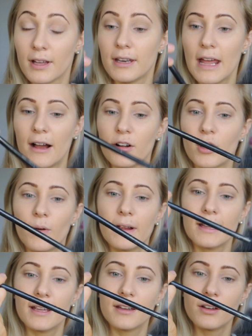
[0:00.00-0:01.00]
Now
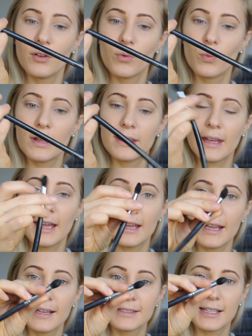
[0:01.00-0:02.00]
going in with
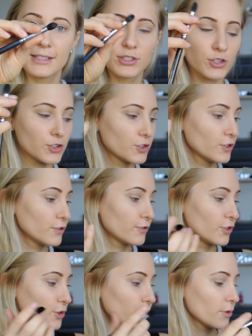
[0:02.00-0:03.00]
a
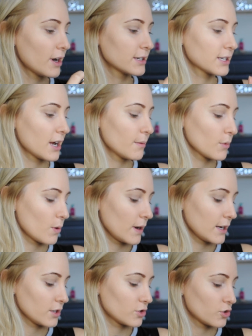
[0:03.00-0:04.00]
SS224 brush, I'm
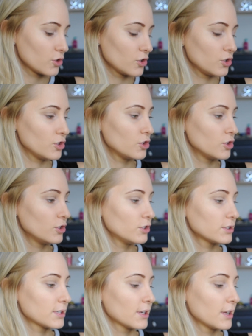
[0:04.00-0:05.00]
going to
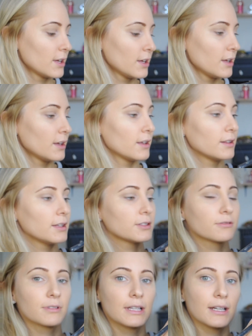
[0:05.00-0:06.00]
use
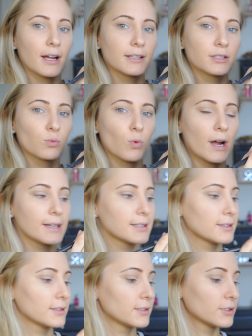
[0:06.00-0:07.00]
this really nice white
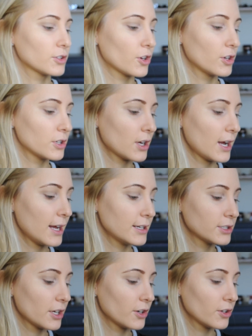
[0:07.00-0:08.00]
toned
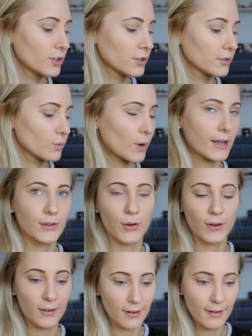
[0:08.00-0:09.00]
eyeshadow,
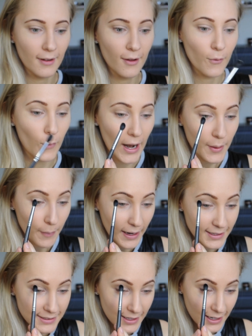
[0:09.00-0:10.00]
white
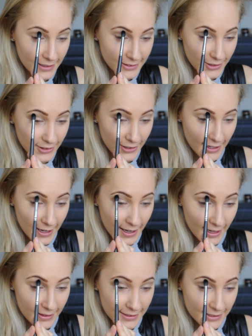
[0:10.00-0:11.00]
based eyeshadow.
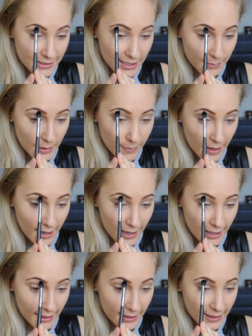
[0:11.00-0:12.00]
And this is going to be my
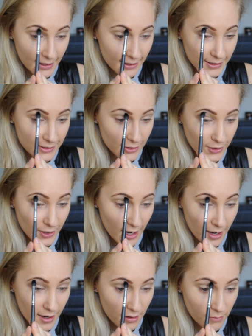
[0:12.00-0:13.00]
highlight colour, so
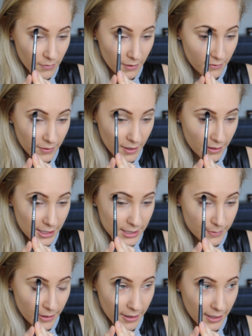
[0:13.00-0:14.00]
I'm very
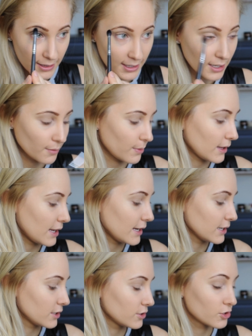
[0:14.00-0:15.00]
sparingly
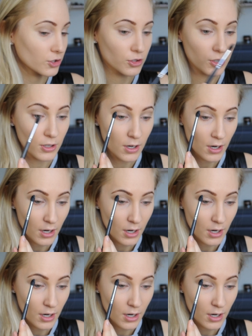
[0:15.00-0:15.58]
applying it to